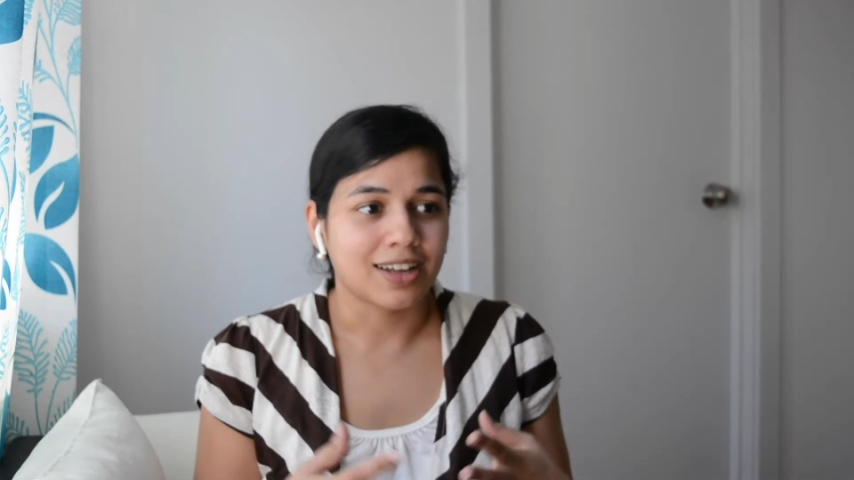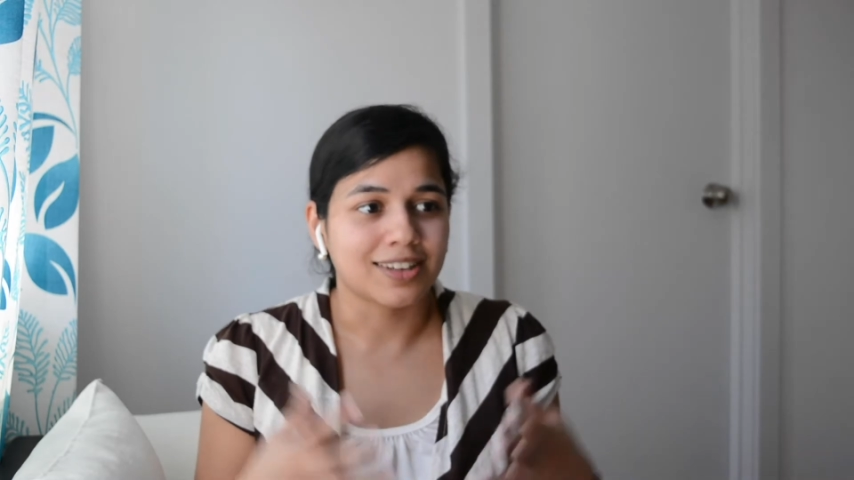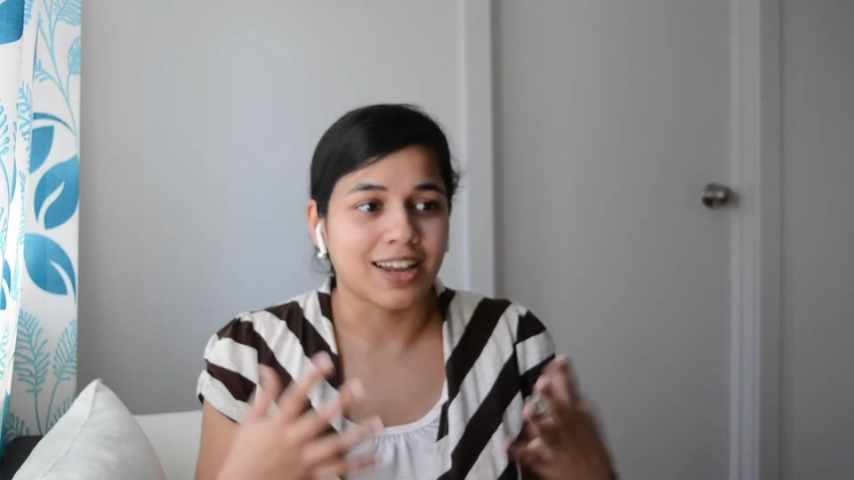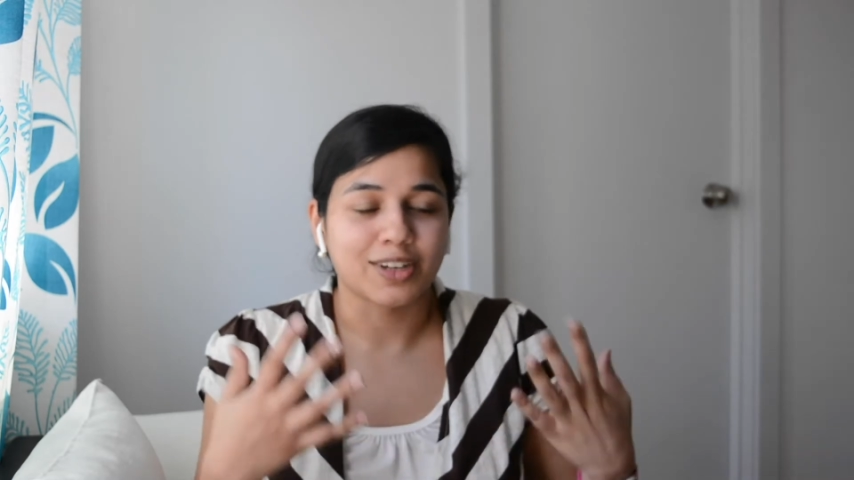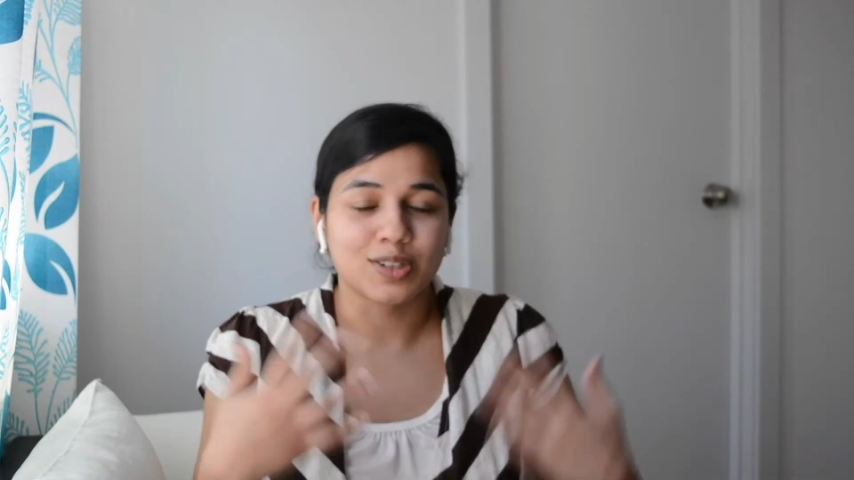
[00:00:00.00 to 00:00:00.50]

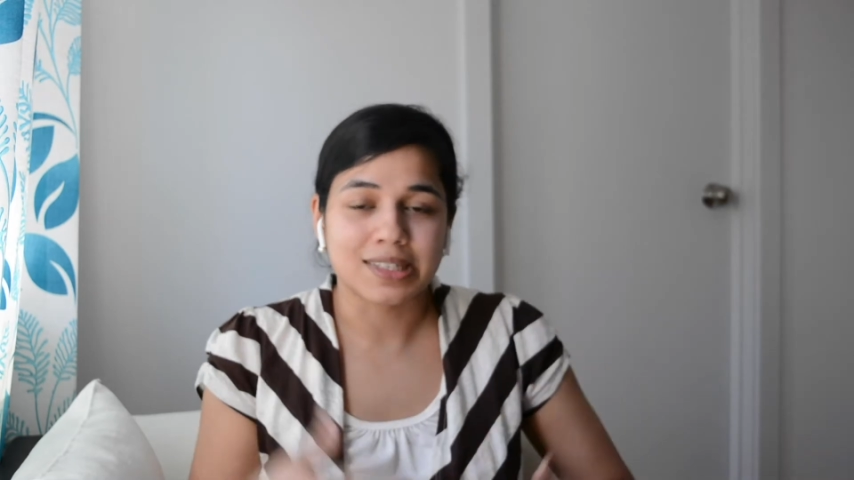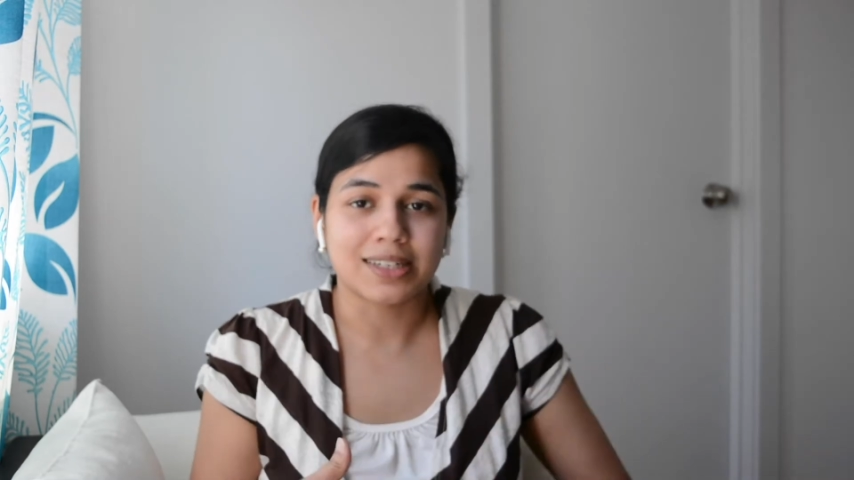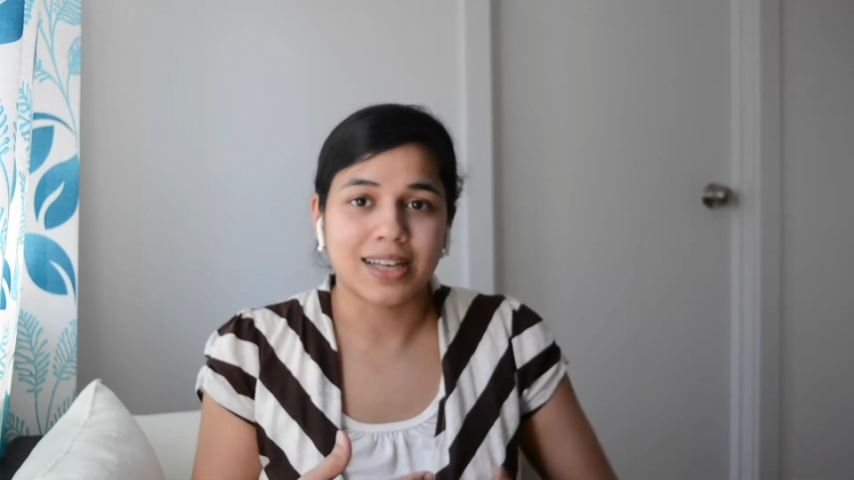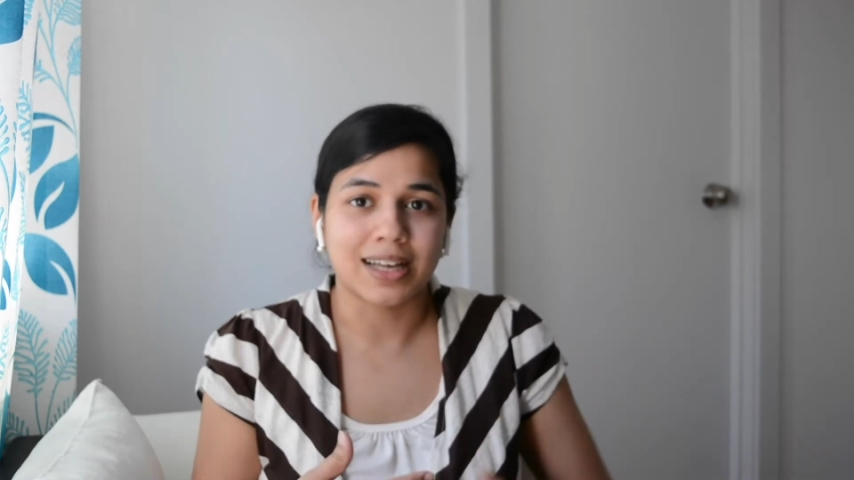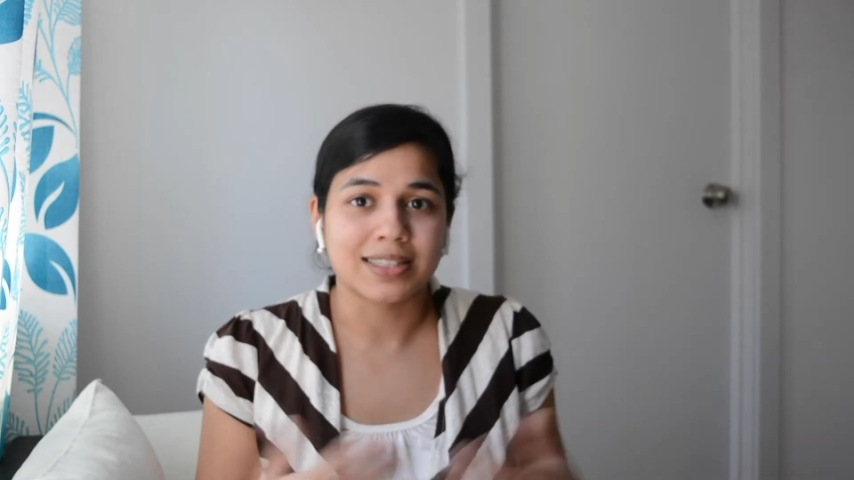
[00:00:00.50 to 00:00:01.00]
like to
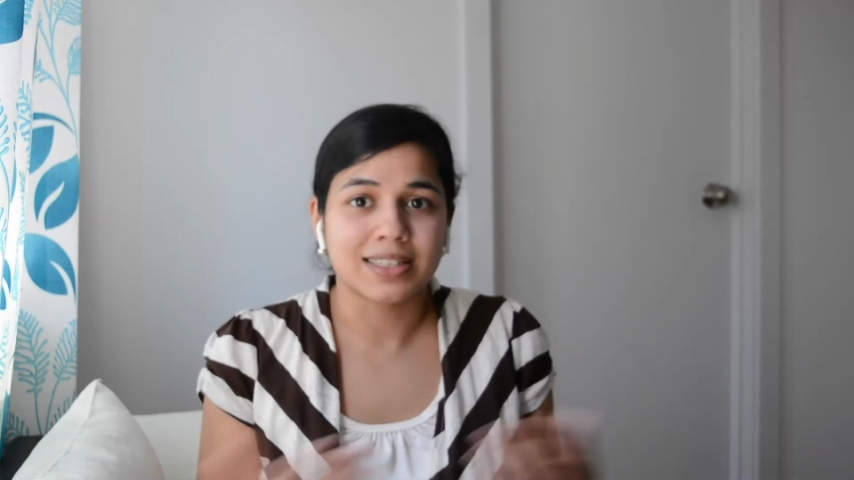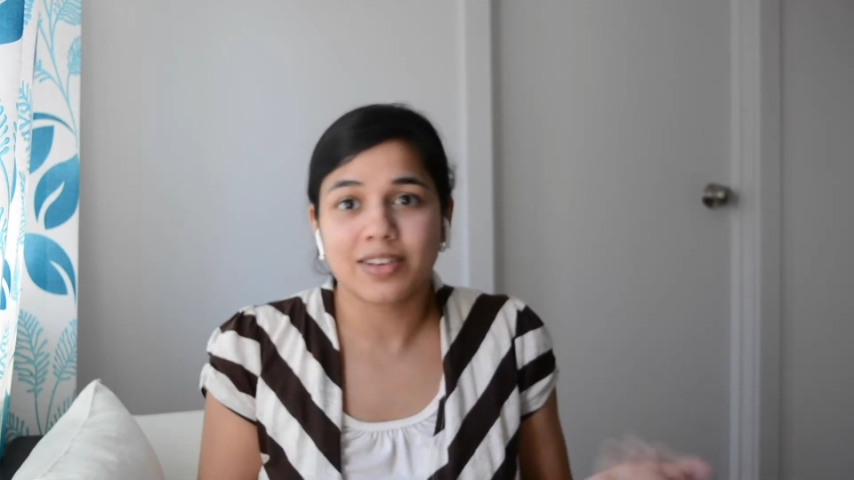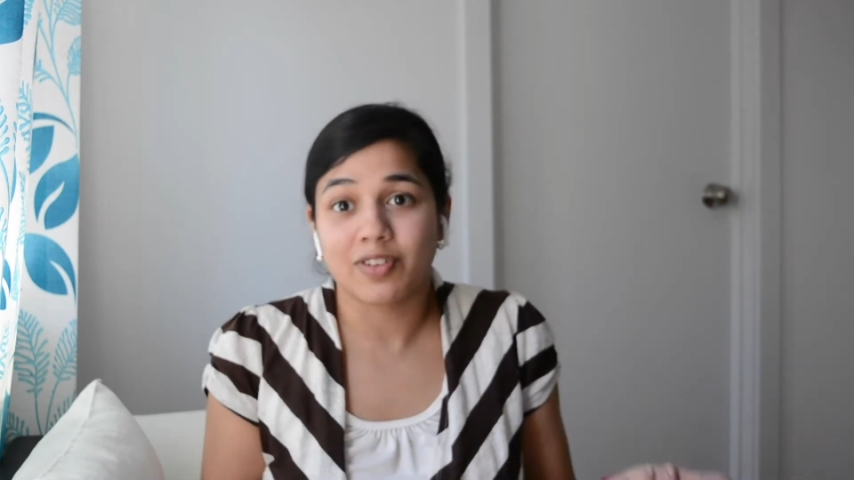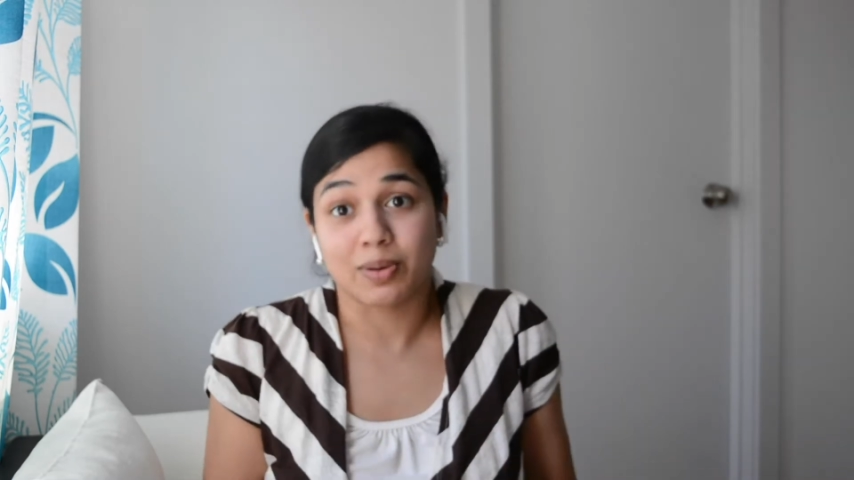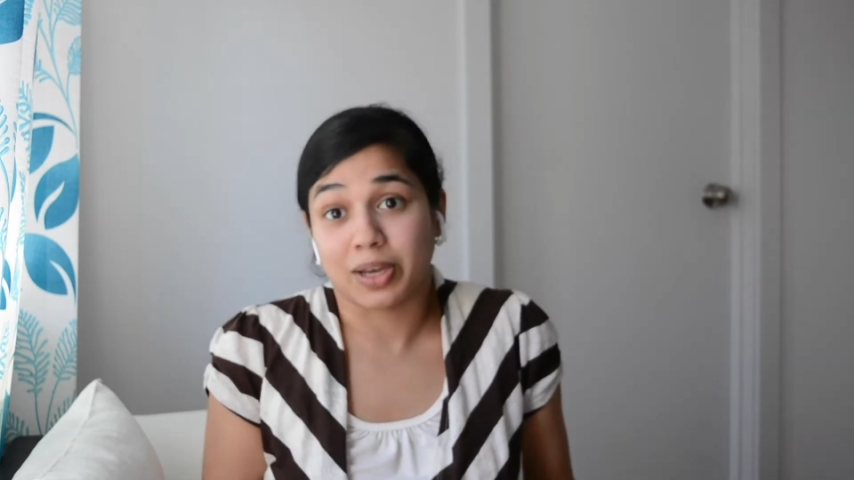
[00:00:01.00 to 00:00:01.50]
sit and see
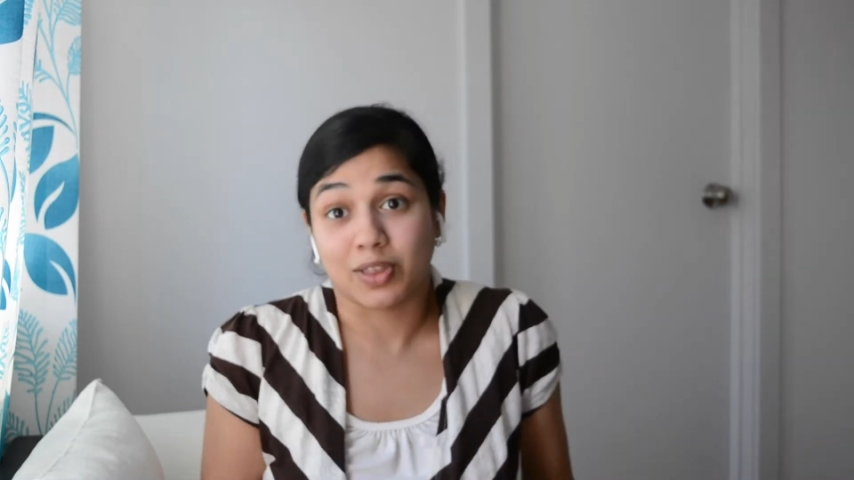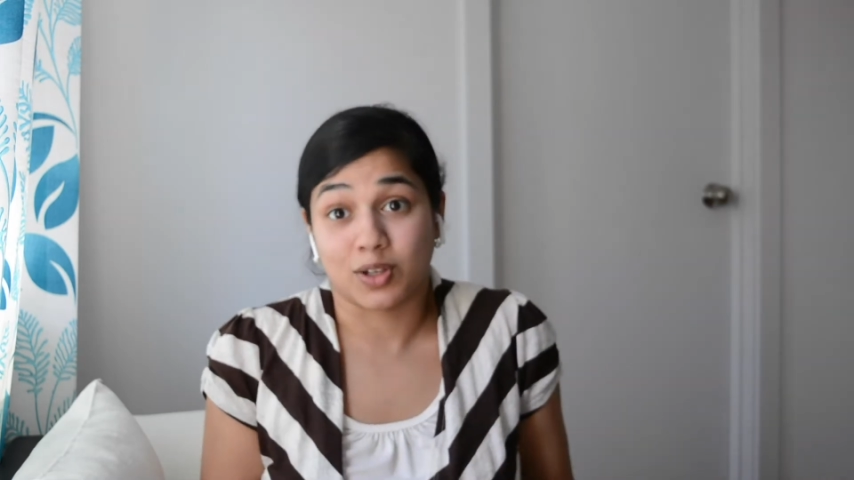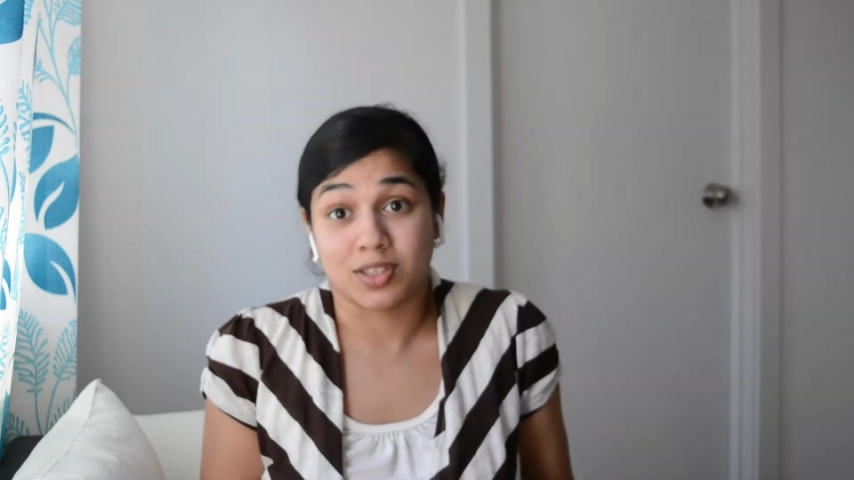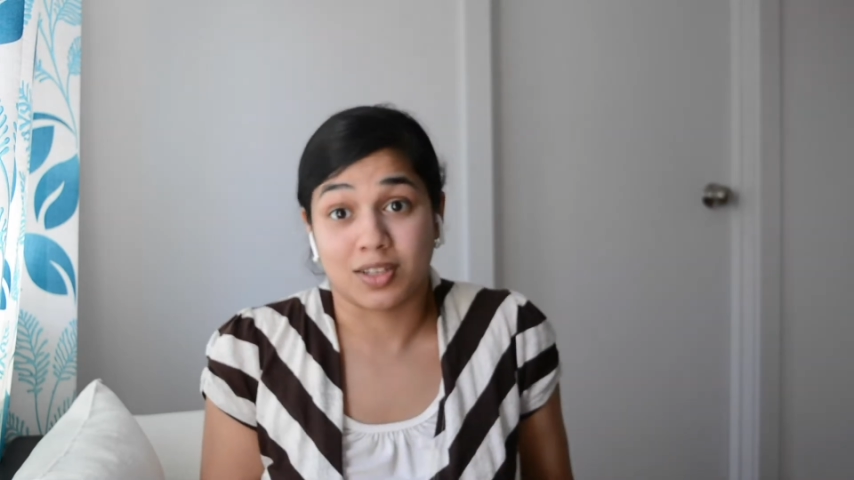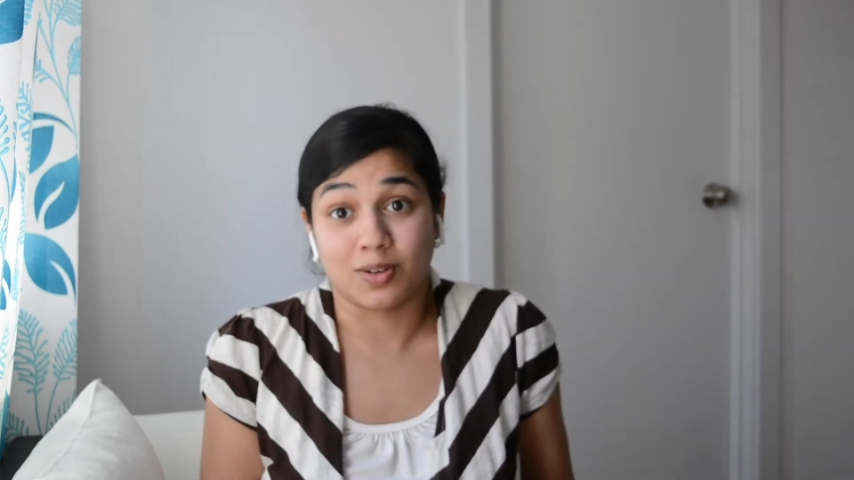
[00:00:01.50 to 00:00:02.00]
where my
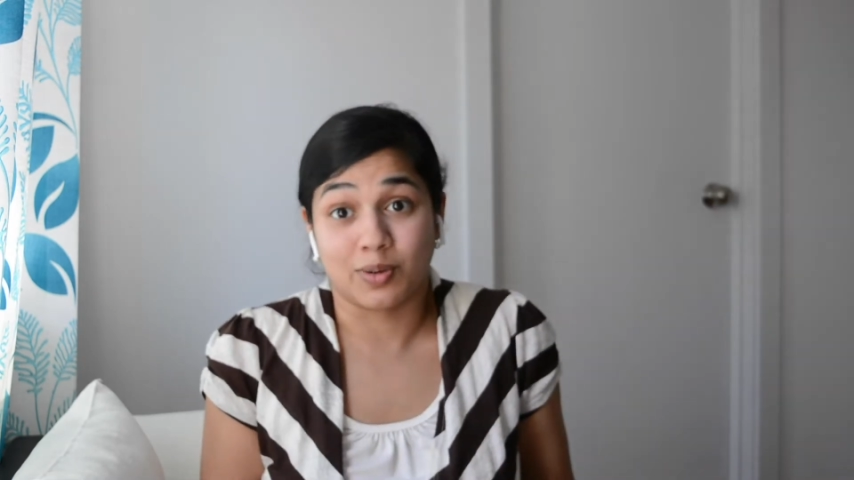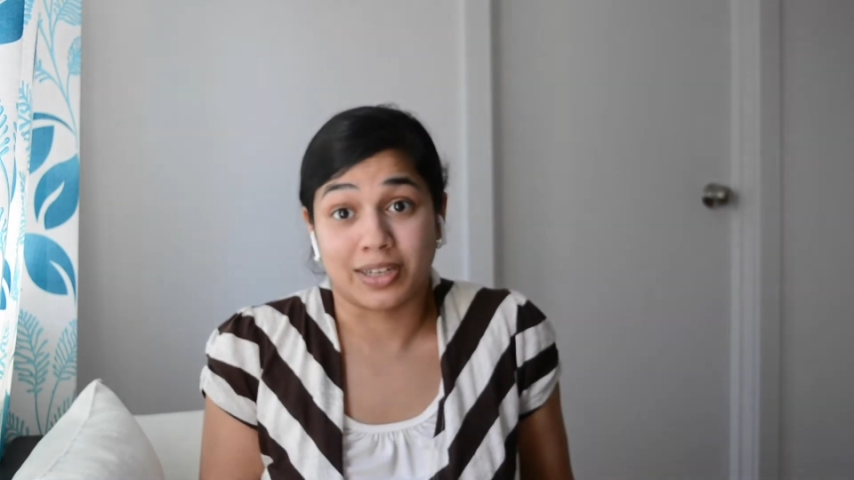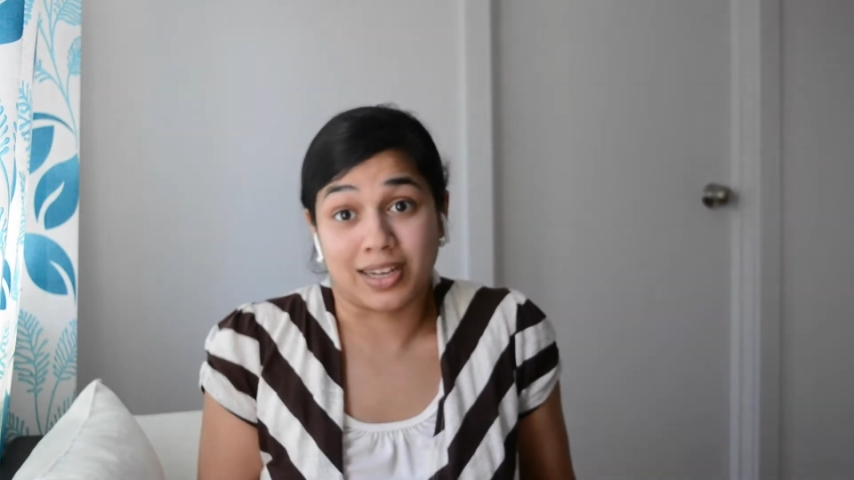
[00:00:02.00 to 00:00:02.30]
thoughts are going,